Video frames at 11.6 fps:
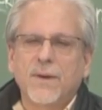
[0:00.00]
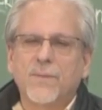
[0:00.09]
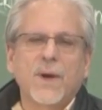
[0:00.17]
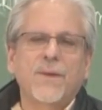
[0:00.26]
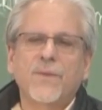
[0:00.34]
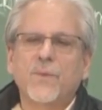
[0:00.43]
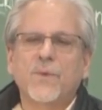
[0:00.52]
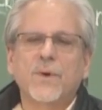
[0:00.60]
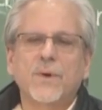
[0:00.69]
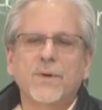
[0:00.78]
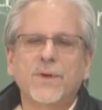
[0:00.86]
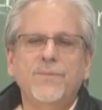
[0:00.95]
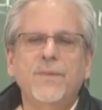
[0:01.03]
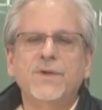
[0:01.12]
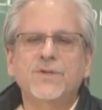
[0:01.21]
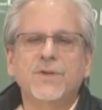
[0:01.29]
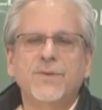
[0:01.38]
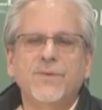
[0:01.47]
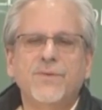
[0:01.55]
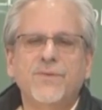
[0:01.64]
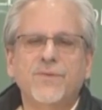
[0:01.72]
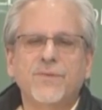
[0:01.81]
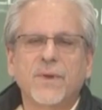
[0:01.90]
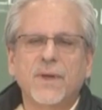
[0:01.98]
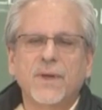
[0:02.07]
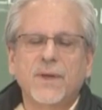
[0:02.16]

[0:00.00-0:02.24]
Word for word: around the world in missions.